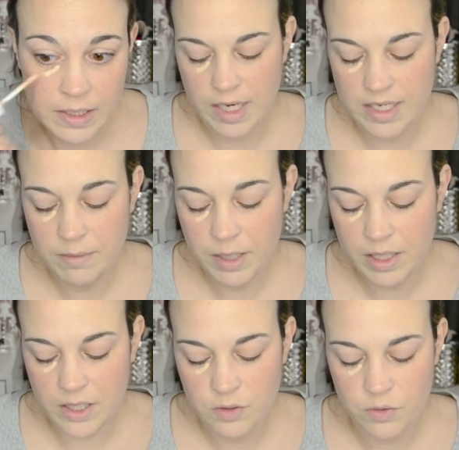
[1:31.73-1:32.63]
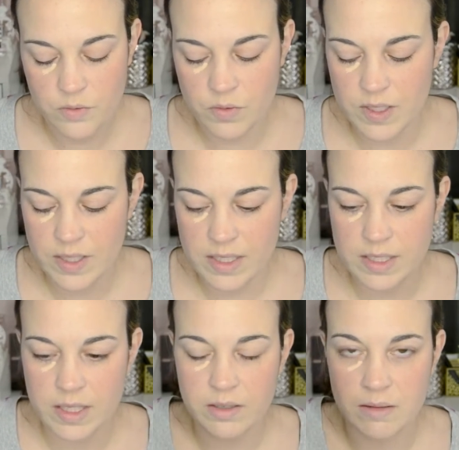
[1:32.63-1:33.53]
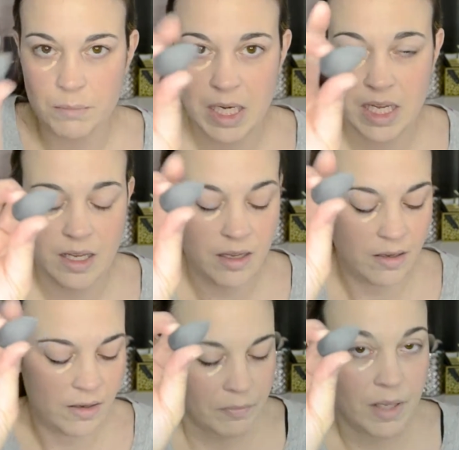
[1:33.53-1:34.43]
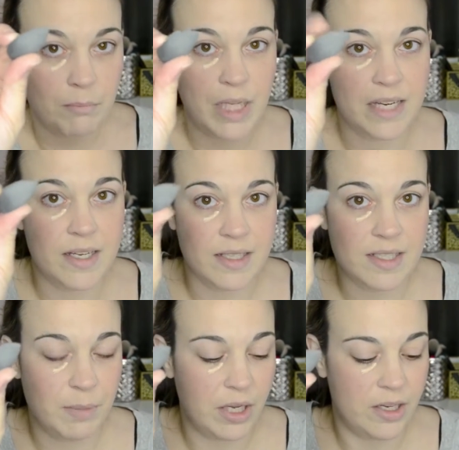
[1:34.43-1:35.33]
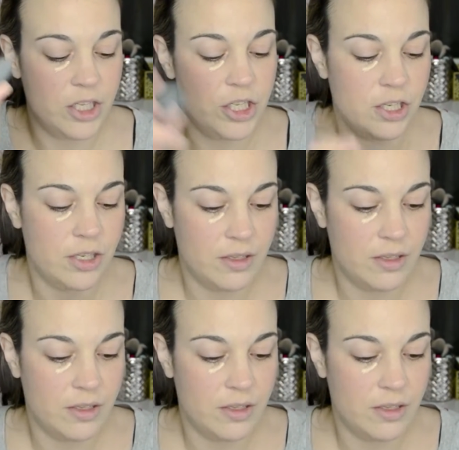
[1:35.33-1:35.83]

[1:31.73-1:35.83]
I typically use this little mini blending sponge.